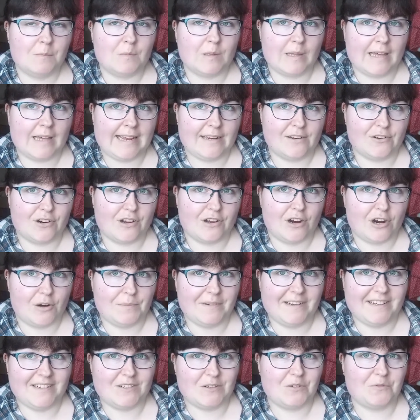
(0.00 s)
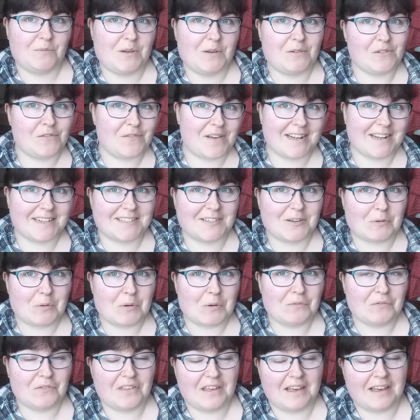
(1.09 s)
plainer garment into a bit of a fancier
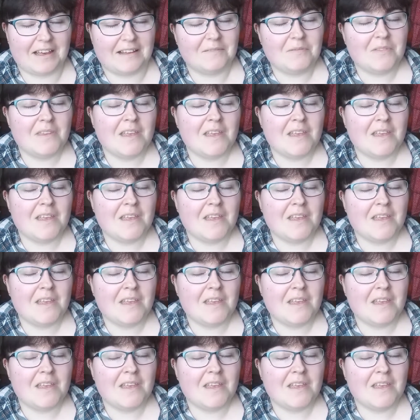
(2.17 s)
one for that.